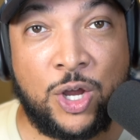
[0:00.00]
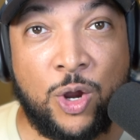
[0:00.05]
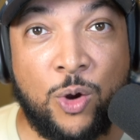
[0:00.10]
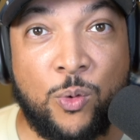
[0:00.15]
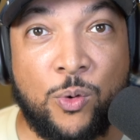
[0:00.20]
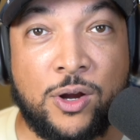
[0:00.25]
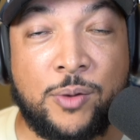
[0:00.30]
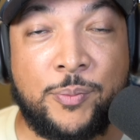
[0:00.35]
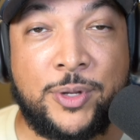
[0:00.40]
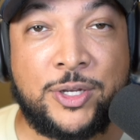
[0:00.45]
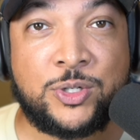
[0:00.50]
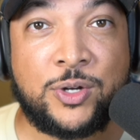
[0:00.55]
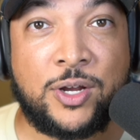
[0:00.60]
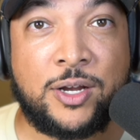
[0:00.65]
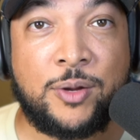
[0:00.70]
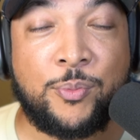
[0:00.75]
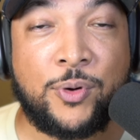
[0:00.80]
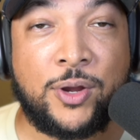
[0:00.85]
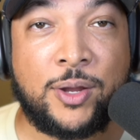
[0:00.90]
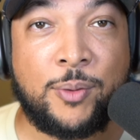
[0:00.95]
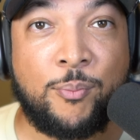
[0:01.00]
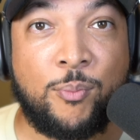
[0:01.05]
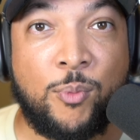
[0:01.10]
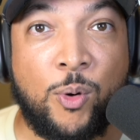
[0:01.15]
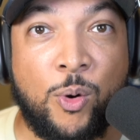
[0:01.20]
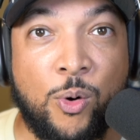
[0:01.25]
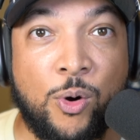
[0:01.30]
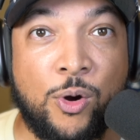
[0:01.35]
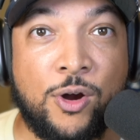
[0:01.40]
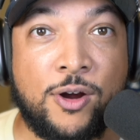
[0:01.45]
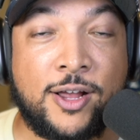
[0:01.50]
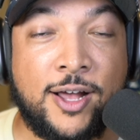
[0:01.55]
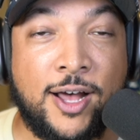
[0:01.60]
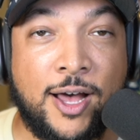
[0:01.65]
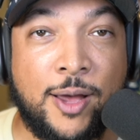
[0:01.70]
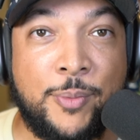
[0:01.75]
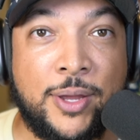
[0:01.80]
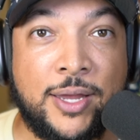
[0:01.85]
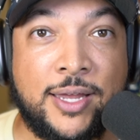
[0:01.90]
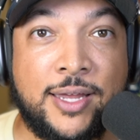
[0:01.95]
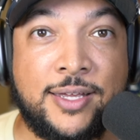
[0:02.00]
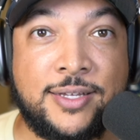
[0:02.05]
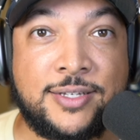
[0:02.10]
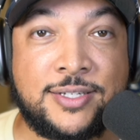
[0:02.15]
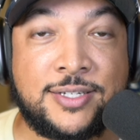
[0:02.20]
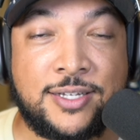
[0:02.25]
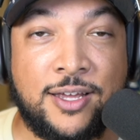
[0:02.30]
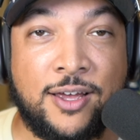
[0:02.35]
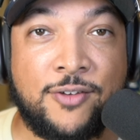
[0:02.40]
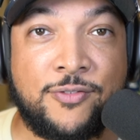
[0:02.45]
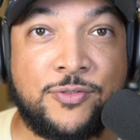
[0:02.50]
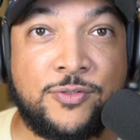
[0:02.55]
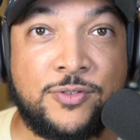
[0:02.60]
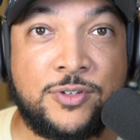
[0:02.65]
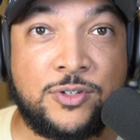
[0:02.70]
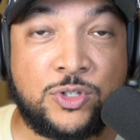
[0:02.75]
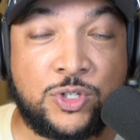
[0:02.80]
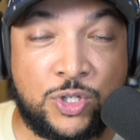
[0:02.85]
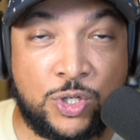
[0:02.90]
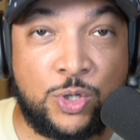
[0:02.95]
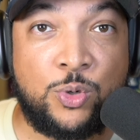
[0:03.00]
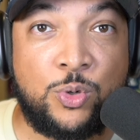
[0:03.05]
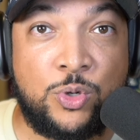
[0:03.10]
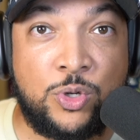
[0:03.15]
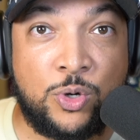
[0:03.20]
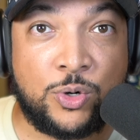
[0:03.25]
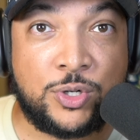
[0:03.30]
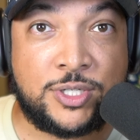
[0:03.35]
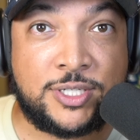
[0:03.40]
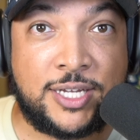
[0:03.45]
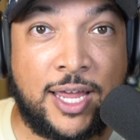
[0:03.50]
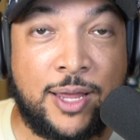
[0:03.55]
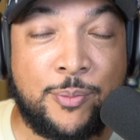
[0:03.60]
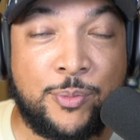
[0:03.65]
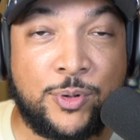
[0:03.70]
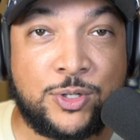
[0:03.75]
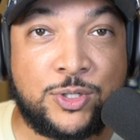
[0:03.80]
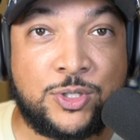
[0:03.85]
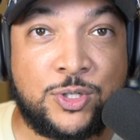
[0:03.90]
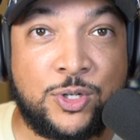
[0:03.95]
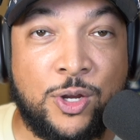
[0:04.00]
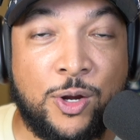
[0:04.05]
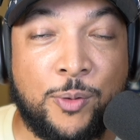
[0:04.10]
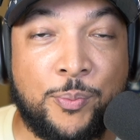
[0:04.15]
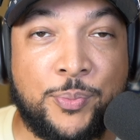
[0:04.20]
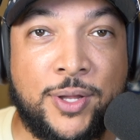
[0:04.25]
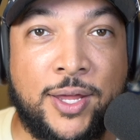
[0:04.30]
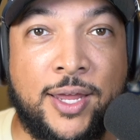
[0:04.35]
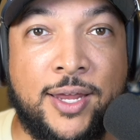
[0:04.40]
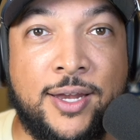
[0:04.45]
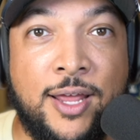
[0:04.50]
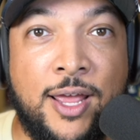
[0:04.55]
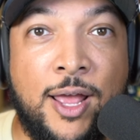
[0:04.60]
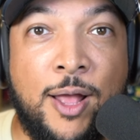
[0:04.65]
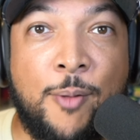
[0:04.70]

We're going to be trying to bring more comic stuff to your table, to your plate.